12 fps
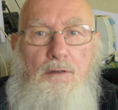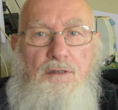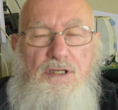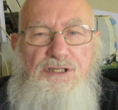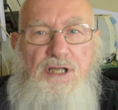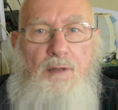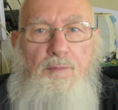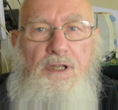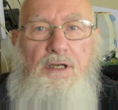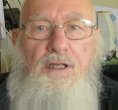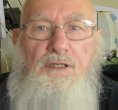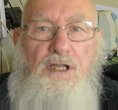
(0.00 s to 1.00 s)
Does that
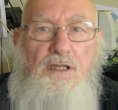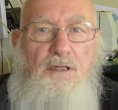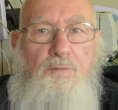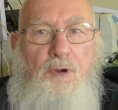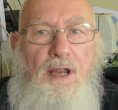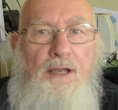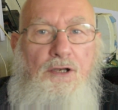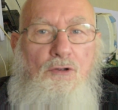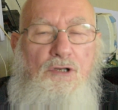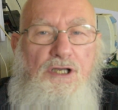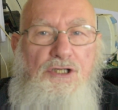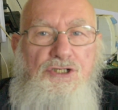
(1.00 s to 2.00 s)
mean I take the brand
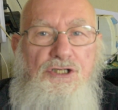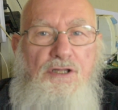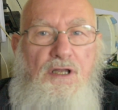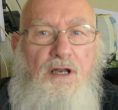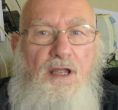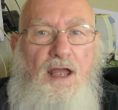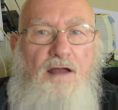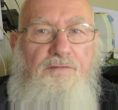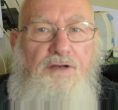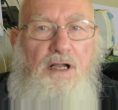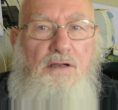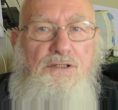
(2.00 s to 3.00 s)
new kitchen that I
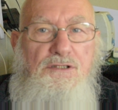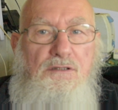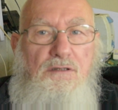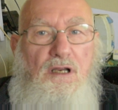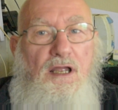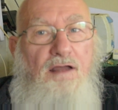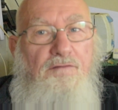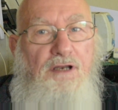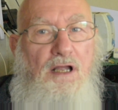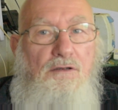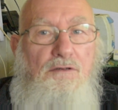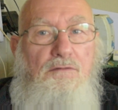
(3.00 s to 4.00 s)
have down
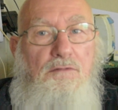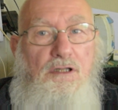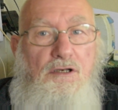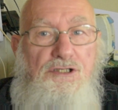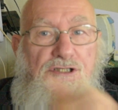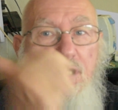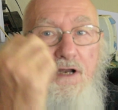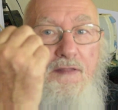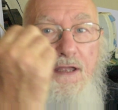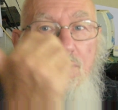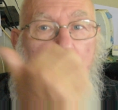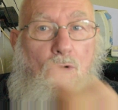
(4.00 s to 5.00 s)
the other side of
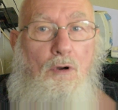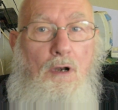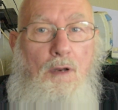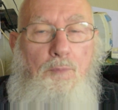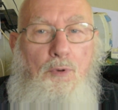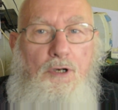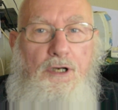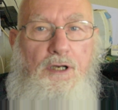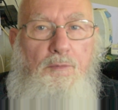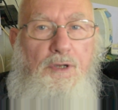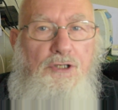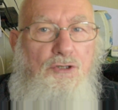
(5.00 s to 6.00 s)
that door and put it
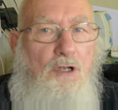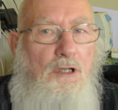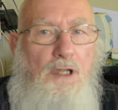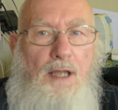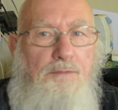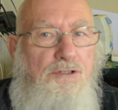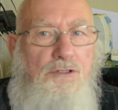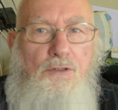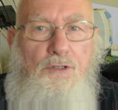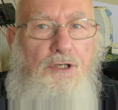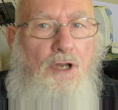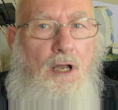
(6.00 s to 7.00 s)
in my truck?
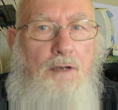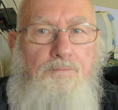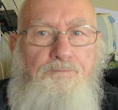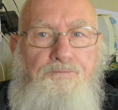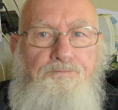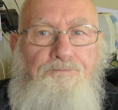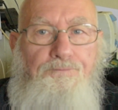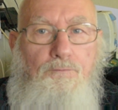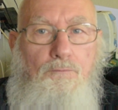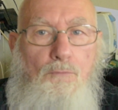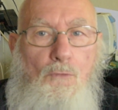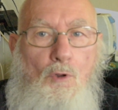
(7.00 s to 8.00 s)
Absolutely not.
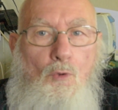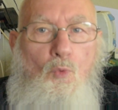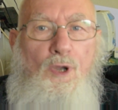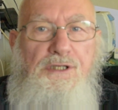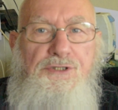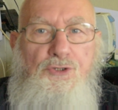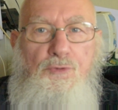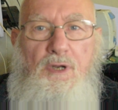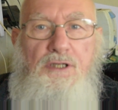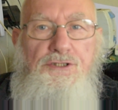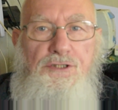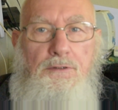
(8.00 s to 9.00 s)
Weighs too
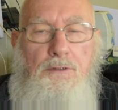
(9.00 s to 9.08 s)
much.